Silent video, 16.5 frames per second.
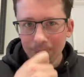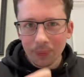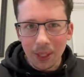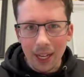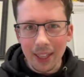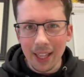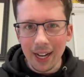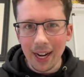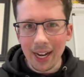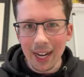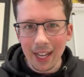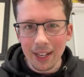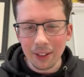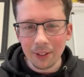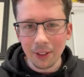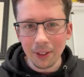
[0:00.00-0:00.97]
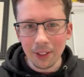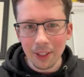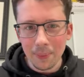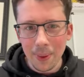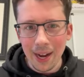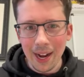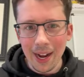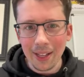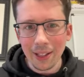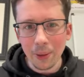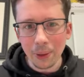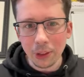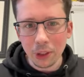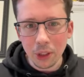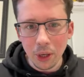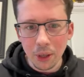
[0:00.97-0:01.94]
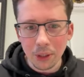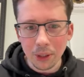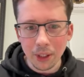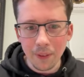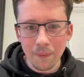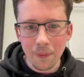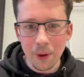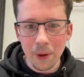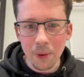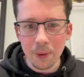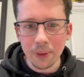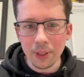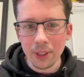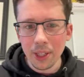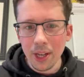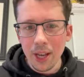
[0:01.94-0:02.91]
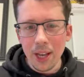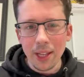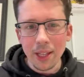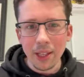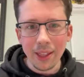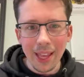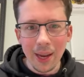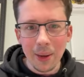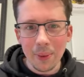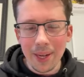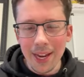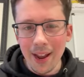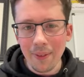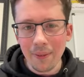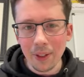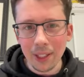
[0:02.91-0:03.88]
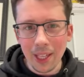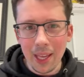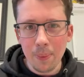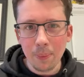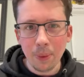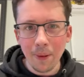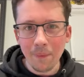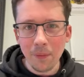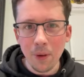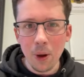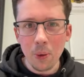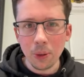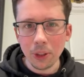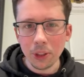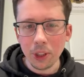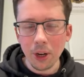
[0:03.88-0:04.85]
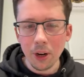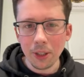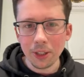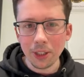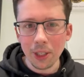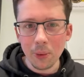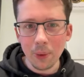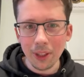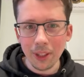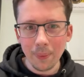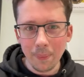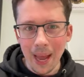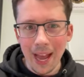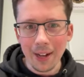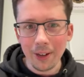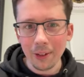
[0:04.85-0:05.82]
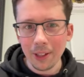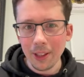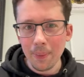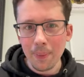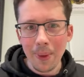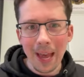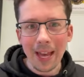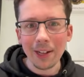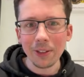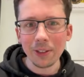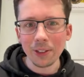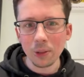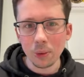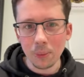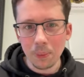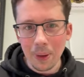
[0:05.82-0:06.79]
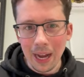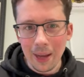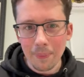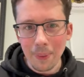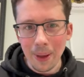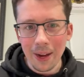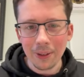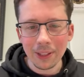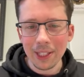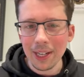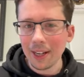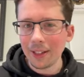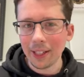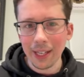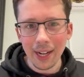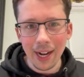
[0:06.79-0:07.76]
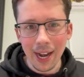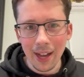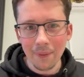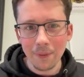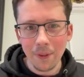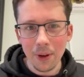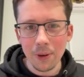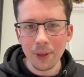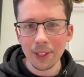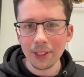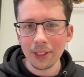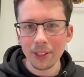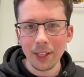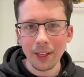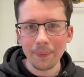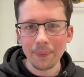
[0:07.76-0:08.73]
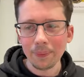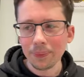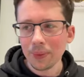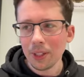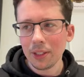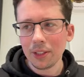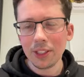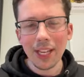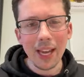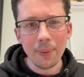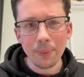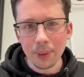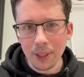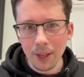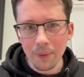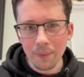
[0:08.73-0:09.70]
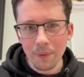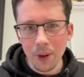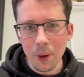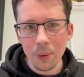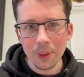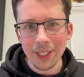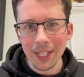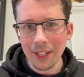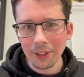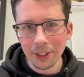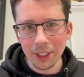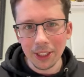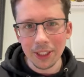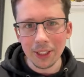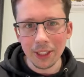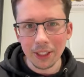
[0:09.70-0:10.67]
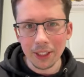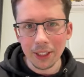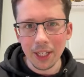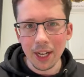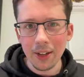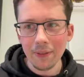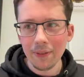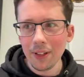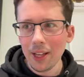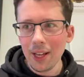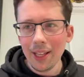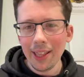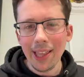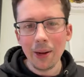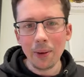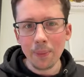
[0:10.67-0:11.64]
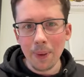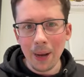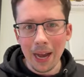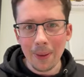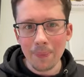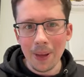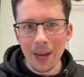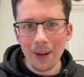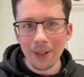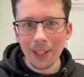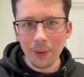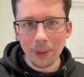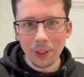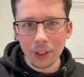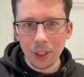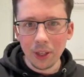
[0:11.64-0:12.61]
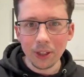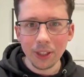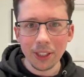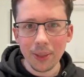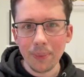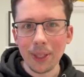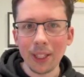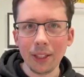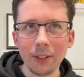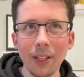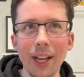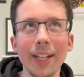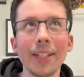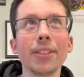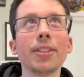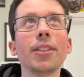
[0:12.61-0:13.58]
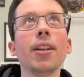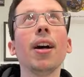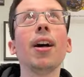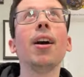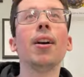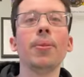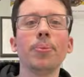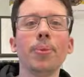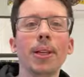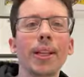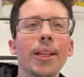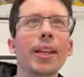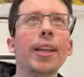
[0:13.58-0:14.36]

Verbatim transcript: And then I kind of learned about how they would charge the phones. They would never keep the phone charging with the battery. The batteries would pop out. It's not like an iPhone. It's like Samsung phones, LGs, and stuff. They would pop out and they would charge them in the lights, um, like